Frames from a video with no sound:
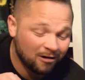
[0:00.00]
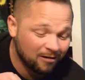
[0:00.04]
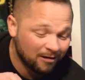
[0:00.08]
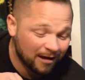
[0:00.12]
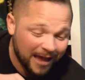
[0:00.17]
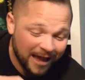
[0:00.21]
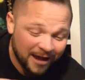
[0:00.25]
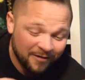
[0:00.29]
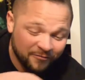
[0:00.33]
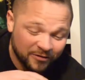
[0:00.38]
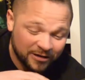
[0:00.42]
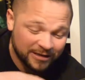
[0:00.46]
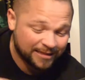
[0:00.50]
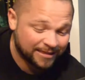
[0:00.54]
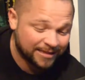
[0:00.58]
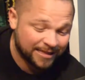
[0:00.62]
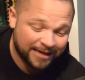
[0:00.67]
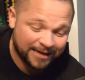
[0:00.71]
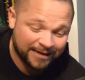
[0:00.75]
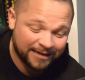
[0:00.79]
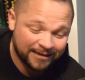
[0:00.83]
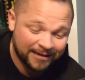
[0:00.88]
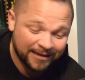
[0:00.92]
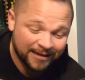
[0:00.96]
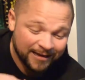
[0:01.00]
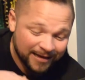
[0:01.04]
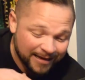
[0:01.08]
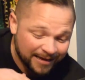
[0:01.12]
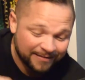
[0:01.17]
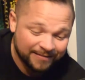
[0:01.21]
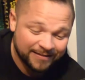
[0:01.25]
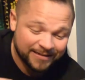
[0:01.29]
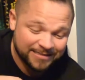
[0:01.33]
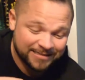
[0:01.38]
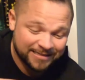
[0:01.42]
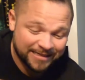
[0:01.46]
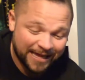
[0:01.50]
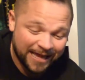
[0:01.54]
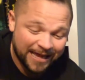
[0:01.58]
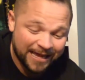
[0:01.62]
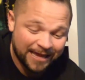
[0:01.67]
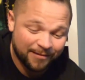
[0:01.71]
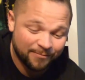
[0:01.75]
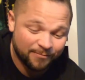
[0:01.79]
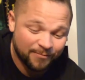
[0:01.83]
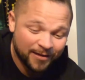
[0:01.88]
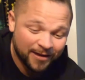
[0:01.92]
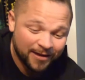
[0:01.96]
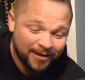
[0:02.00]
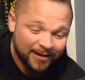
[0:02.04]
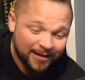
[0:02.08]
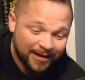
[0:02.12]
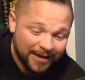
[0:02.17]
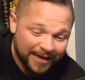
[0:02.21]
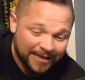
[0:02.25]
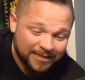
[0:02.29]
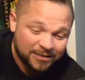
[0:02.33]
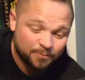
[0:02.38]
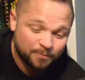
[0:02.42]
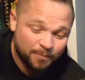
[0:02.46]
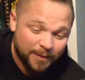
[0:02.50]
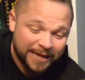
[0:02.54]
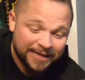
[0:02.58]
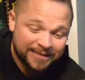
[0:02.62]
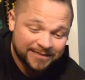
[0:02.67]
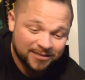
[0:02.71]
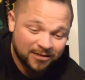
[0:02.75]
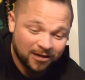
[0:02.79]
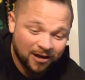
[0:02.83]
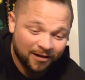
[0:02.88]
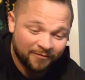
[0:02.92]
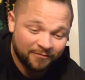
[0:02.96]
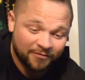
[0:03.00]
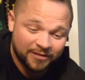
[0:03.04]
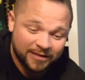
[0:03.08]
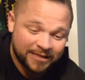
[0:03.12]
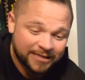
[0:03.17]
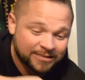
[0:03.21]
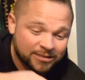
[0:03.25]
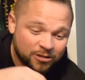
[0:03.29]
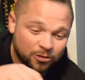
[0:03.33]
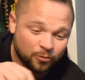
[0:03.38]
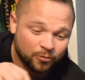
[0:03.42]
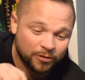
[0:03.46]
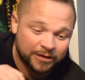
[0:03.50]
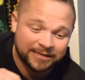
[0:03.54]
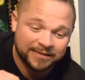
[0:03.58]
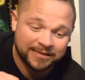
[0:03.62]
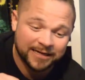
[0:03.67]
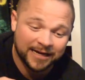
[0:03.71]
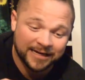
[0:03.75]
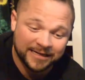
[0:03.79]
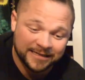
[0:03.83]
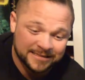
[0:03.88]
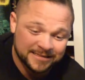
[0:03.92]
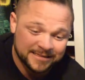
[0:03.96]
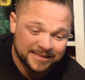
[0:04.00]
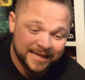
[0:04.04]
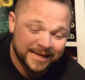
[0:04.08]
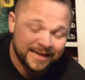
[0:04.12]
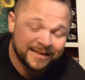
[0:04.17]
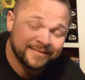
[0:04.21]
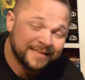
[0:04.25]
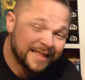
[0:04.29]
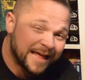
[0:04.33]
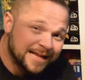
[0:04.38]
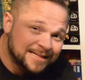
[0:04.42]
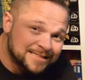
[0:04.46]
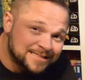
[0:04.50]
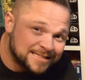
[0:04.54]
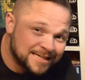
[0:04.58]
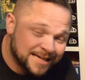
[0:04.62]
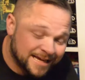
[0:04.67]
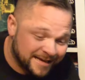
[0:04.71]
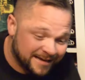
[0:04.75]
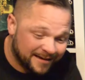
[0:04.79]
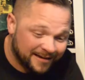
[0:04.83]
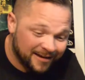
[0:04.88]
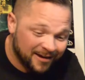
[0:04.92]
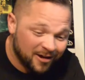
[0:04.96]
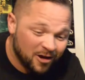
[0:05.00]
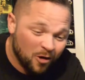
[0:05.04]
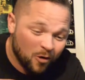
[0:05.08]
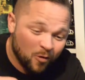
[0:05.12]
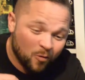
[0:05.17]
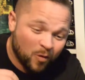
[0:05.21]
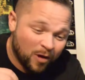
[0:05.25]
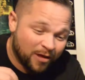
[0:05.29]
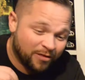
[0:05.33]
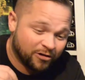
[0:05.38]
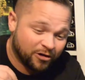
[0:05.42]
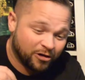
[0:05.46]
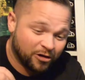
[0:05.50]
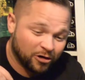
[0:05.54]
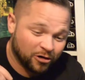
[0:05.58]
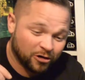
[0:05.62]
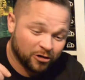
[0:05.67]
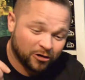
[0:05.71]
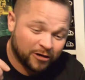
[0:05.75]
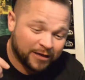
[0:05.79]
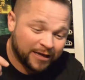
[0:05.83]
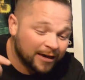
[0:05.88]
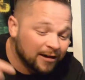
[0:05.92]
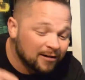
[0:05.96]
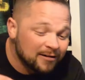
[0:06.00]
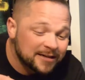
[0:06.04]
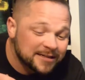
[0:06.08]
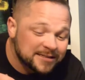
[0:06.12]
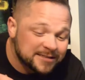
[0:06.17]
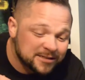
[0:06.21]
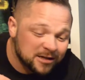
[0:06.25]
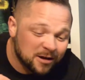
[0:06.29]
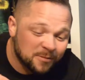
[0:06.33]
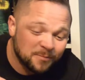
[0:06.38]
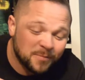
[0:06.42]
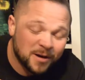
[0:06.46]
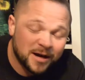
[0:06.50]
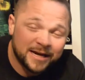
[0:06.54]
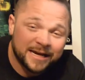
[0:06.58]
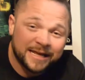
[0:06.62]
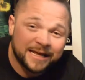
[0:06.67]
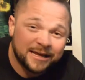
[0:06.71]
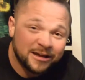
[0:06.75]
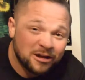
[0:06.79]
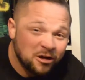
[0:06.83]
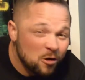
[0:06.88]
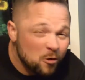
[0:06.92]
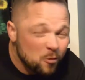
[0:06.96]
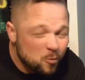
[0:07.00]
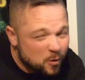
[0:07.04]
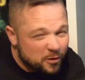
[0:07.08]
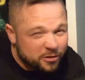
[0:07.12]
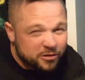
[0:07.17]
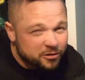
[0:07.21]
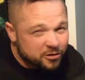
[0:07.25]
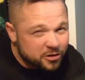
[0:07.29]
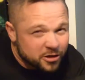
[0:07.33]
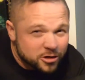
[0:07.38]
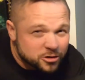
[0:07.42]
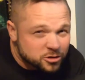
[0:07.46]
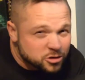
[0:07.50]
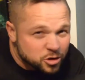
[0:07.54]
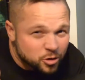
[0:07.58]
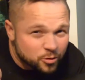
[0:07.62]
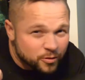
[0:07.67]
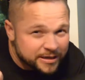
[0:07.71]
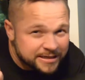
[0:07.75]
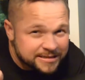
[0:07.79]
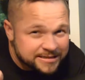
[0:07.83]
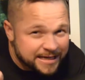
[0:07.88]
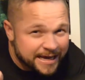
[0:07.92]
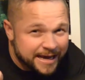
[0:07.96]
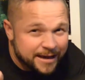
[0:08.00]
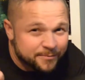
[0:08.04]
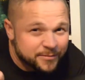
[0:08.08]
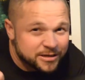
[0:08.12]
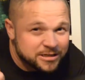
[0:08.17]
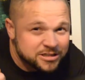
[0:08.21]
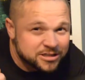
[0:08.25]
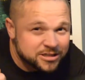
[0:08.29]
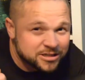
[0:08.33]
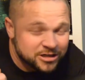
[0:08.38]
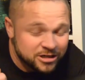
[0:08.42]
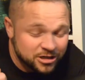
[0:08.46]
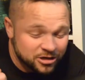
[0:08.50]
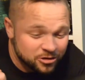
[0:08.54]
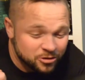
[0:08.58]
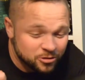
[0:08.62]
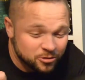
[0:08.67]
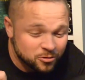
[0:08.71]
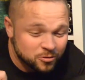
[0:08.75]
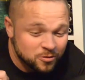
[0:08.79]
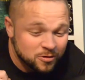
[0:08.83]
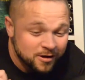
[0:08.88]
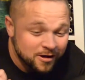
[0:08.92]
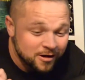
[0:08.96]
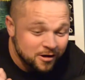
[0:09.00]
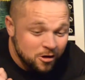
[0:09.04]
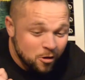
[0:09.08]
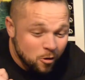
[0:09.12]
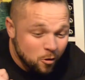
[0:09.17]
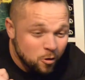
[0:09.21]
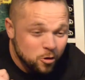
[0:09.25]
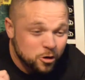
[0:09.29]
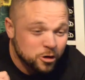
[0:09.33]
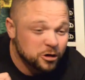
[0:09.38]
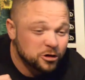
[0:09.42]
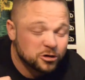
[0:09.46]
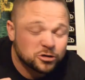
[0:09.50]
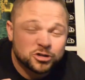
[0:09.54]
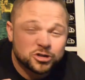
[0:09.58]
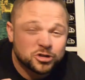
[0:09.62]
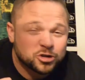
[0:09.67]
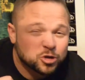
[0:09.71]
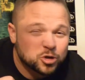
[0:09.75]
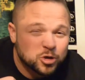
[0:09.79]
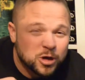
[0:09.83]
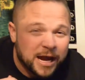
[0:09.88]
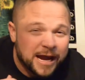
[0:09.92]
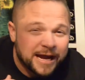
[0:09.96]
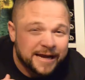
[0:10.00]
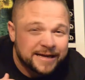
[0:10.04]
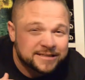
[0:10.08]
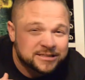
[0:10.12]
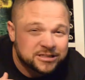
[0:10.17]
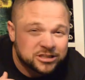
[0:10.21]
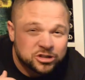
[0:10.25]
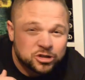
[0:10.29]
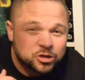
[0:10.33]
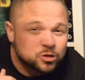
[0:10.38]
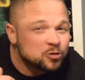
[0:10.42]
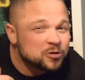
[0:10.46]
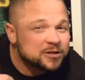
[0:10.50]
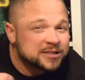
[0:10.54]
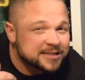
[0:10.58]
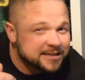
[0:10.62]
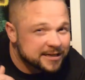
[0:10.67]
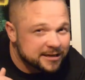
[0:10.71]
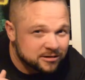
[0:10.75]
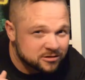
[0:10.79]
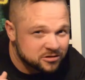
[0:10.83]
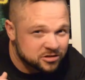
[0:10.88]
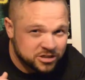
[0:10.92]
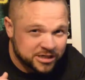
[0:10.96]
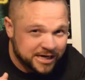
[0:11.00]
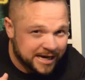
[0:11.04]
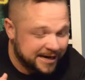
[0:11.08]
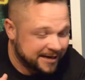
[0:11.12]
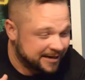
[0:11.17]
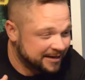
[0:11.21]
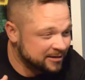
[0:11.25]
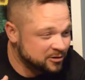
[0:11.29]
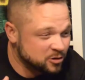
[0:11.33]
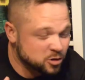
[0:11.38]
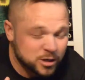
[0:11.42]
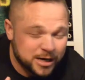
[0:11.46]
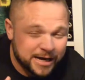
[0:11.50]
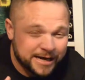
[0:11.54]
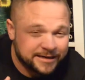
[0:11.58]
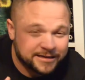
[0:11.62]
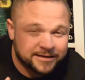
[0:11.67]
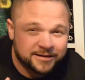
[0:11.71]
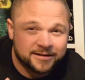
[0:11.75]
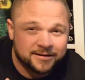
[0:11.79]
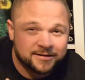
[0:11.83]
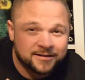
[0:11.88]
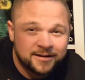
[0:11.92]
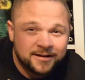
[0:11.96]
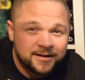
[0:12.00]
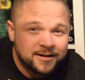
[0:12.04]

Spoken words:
everything in this game is based off of these 3 dice, and that's it. Whether you're killing somebody, whether they're doing damage to you, or you're just trying to do a skill check and trying to